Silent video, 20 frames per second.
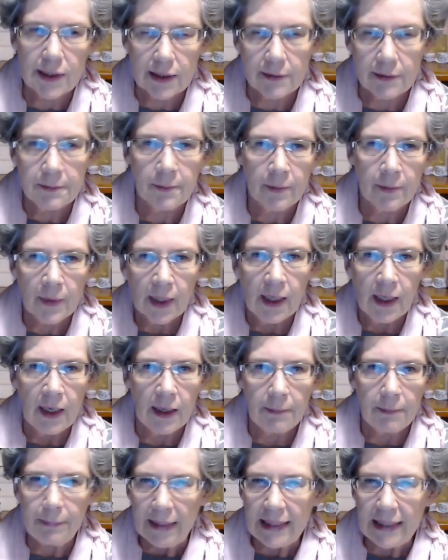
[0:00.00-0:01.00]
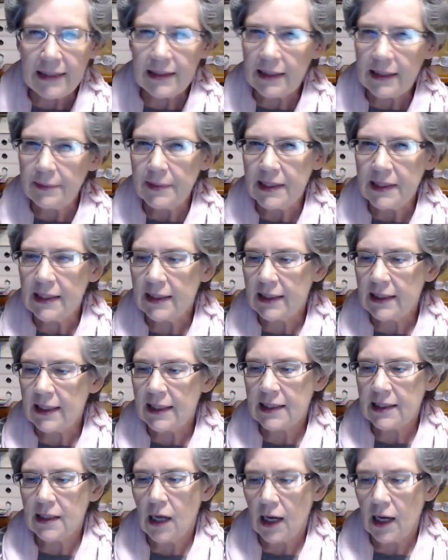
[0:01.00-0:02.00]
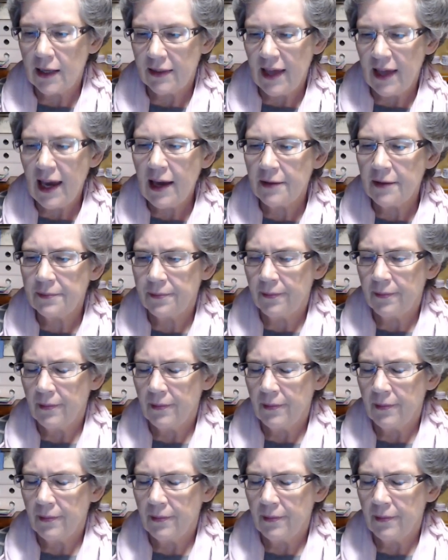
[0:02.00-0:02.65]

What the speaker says: and bean dips and things like that.